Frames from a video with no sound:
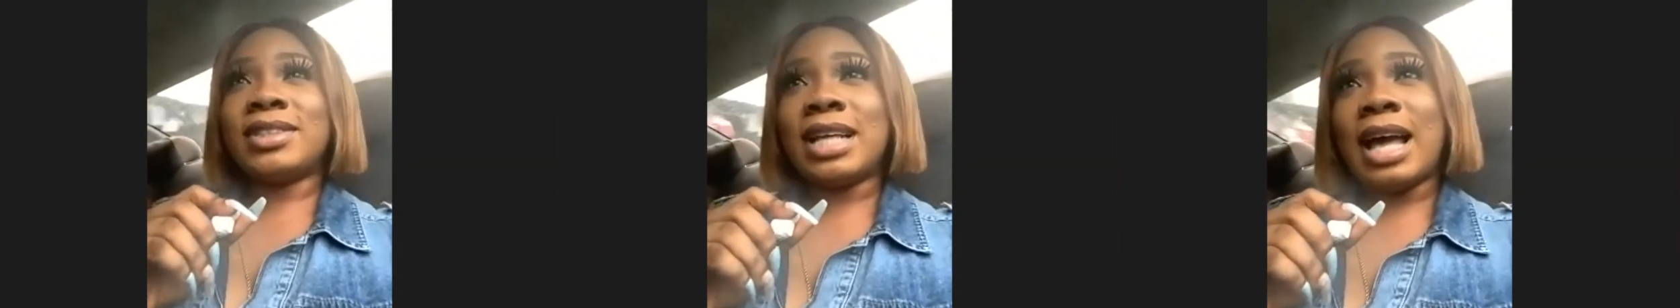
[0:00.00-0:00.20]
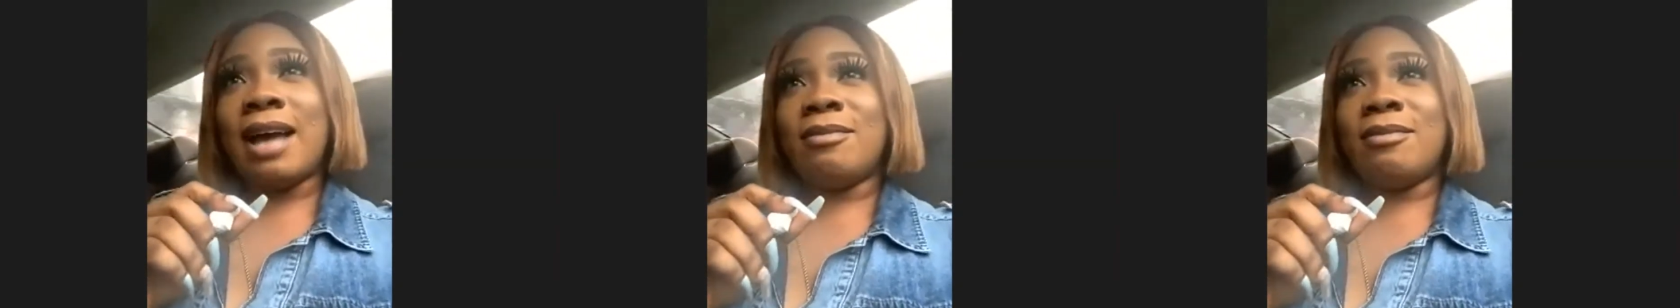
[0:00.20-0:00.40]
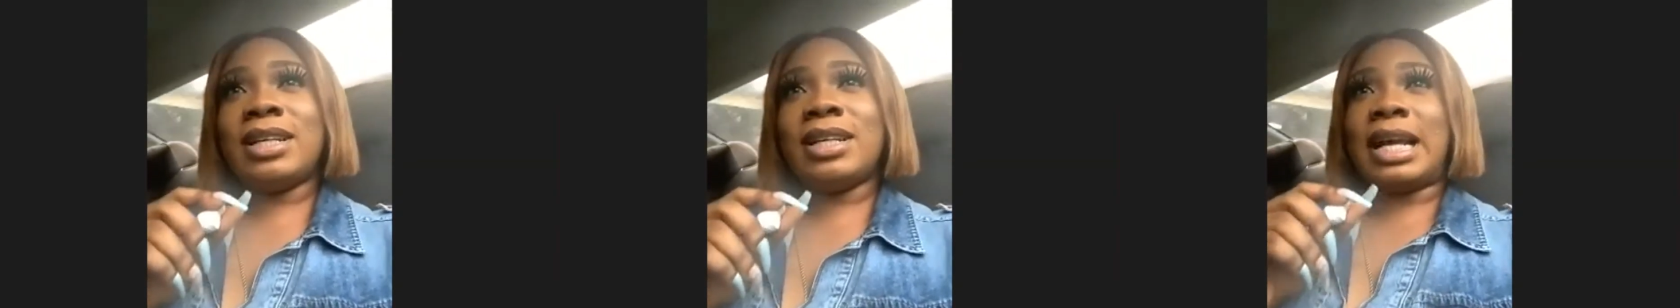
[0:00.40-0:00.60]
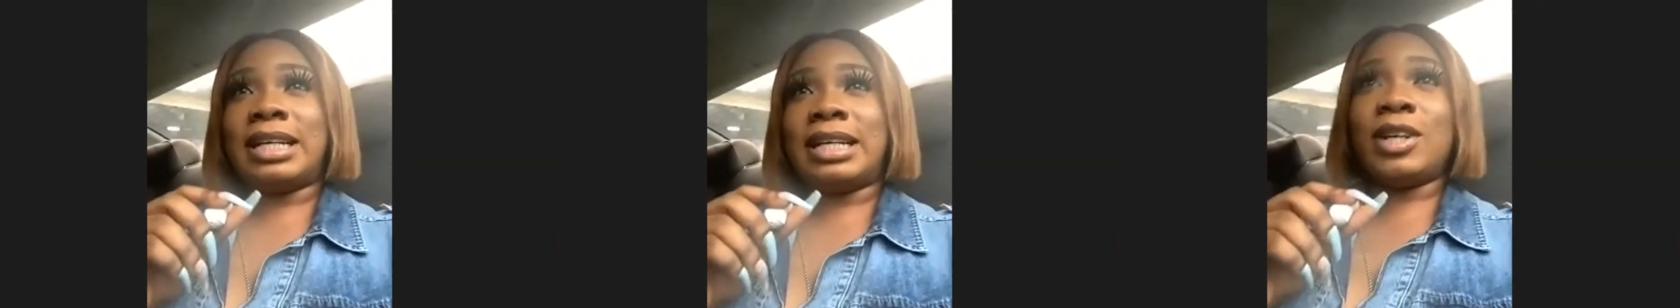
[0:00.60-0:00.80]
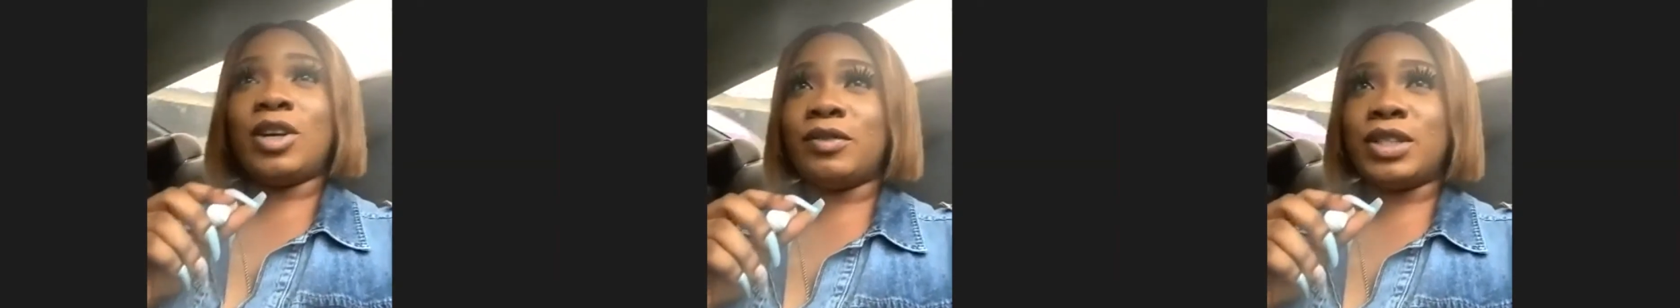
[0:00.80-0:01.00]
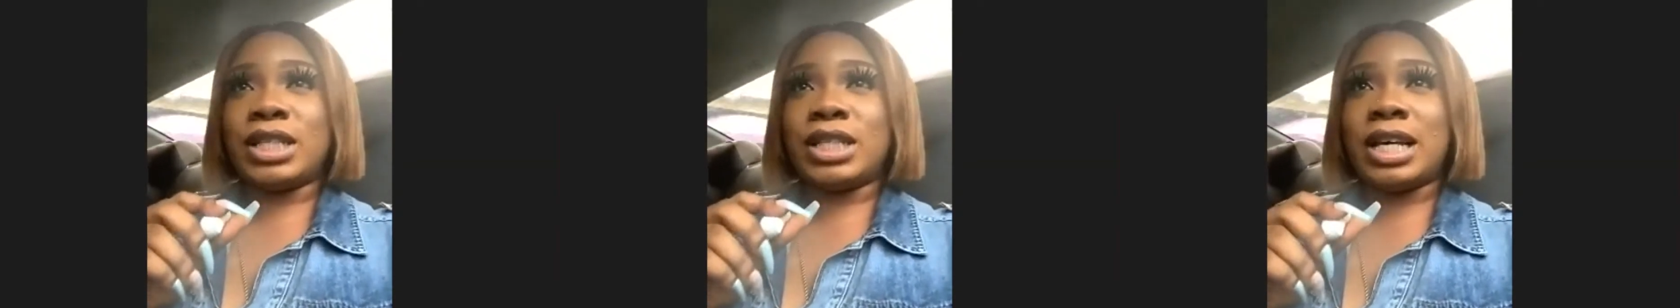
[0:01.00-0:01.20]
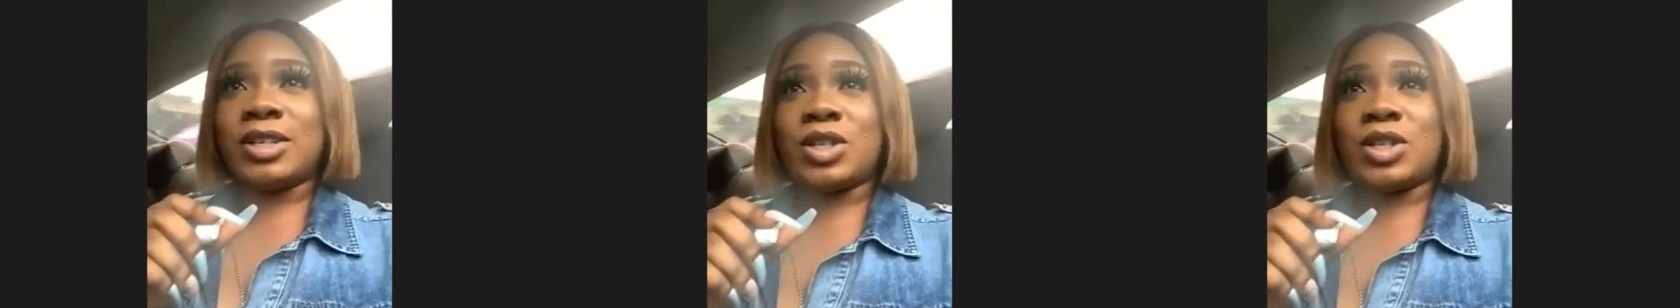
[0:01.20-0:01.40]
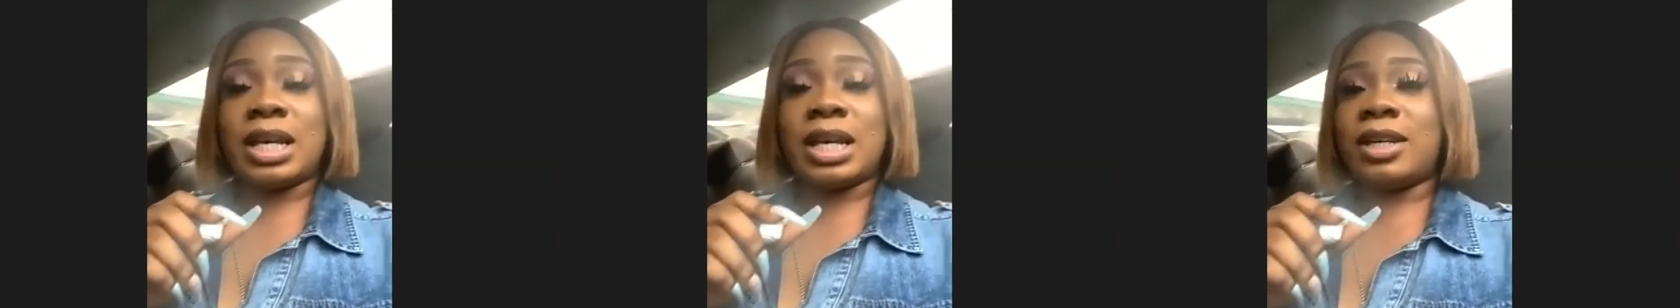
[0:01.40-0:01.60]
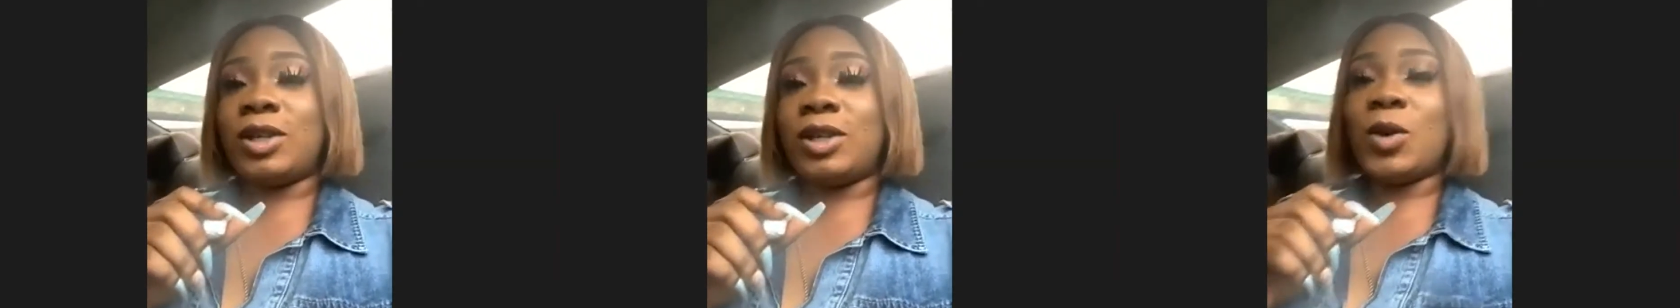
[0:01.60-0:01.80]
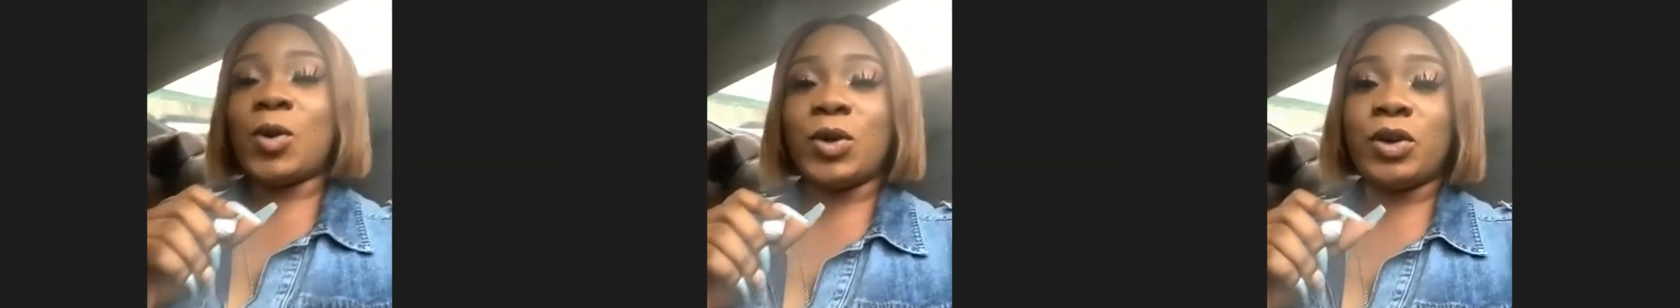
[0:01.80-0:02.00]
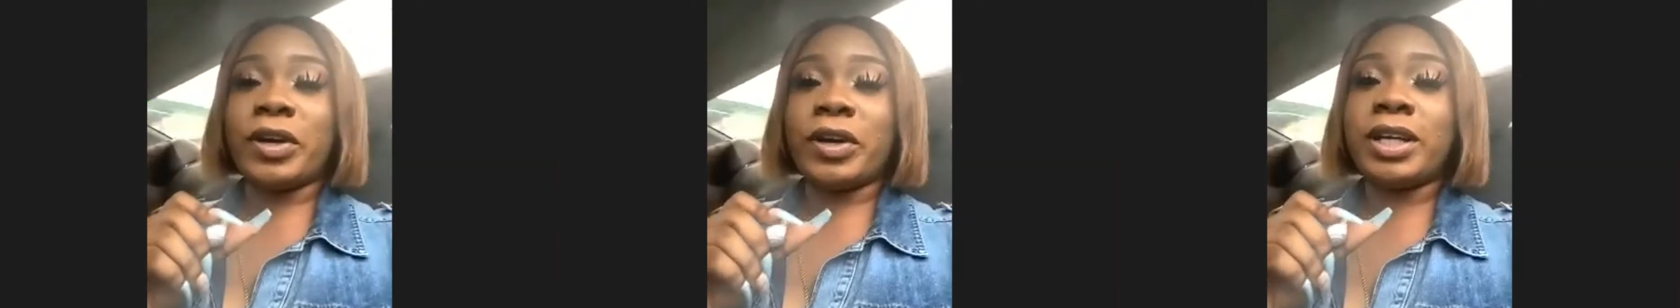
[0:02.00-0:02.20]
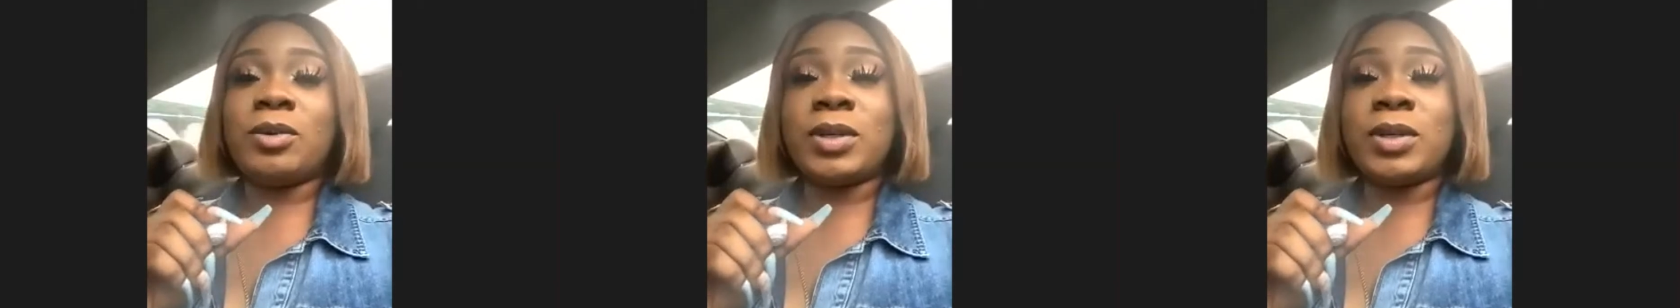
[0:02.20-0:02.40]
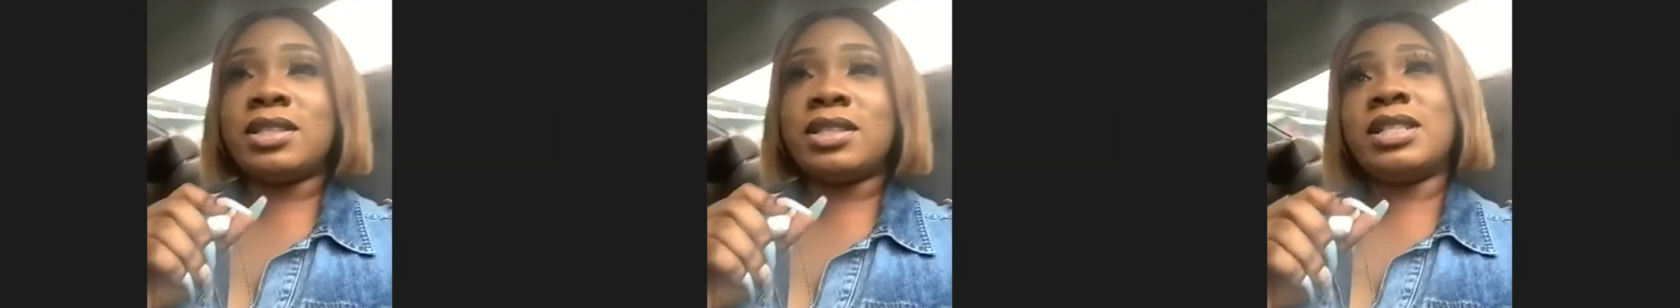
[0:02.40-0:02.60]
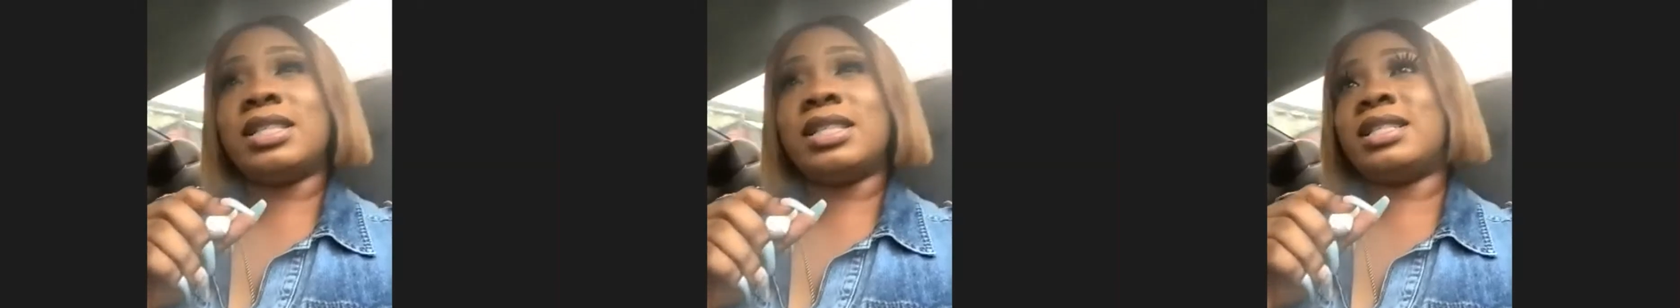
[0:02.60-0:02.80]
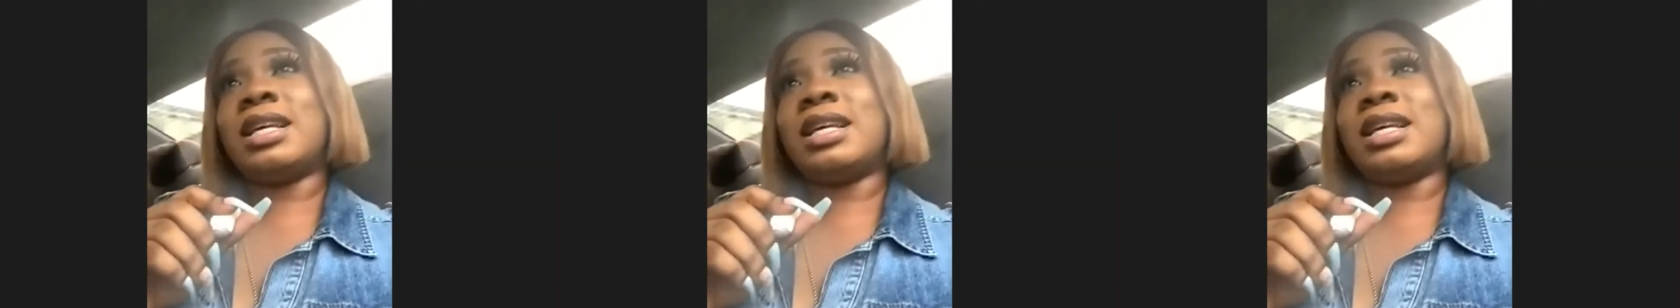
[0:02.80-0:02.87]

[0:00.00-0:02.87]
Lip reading: I mean, at the end of the day, she was like, Yo, you already want to do this.